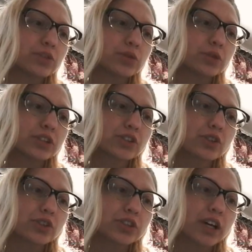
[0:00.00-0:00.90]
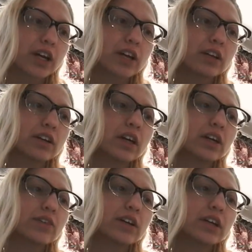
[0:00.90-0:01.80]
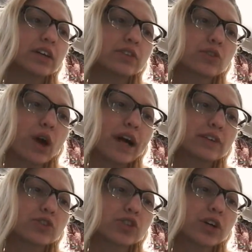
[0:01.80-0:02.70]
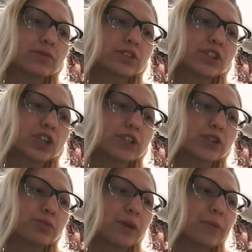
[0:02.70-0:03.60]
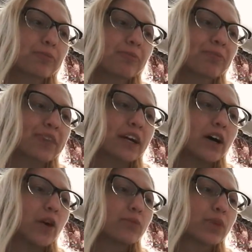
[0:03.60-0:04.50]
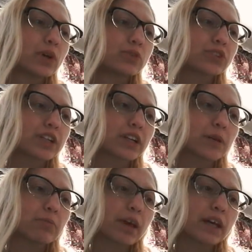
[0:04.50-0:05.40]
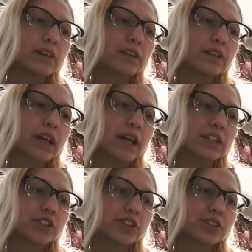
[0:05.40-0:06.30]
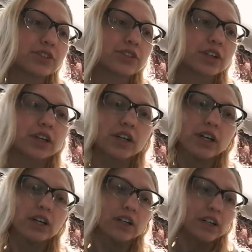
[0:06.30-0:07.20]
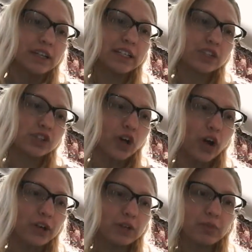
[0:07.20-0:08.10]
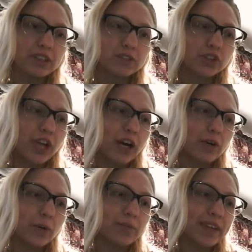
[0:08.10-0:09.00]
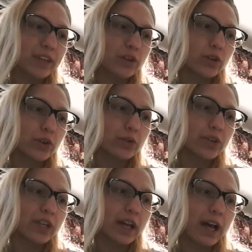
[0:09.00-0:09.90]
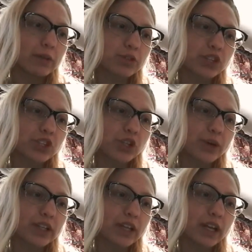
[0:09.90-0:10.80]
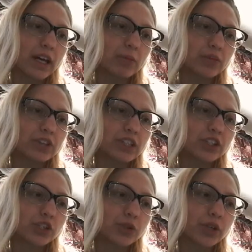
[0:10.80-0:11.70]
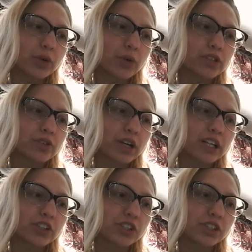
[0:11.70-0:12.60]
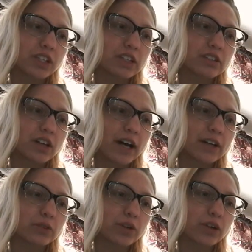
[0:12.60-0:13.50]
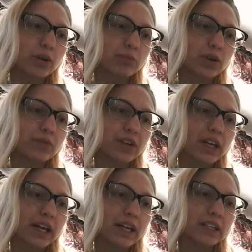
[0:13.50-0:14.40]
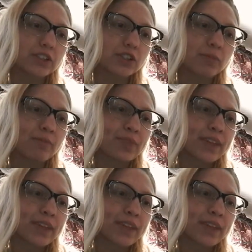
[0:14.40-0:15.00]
to ascertain the grounds of the judgment of those in companion cases. Each document shall include the caption showing the name of the issuing court or agency, the title and number of the case,